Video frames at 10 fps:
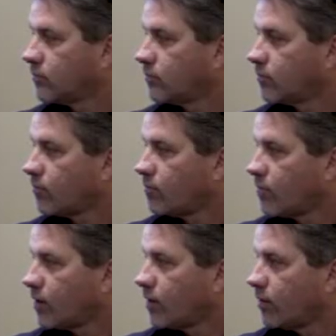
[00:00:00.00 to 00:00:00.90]

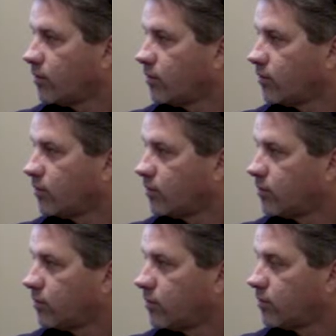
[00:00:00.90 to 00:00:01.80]

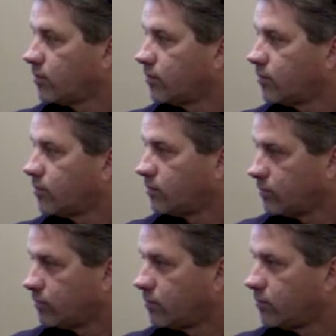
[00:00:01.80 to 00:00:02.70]

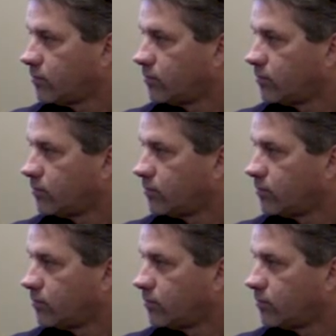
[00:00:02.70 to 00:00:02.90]
The person shown says nothing.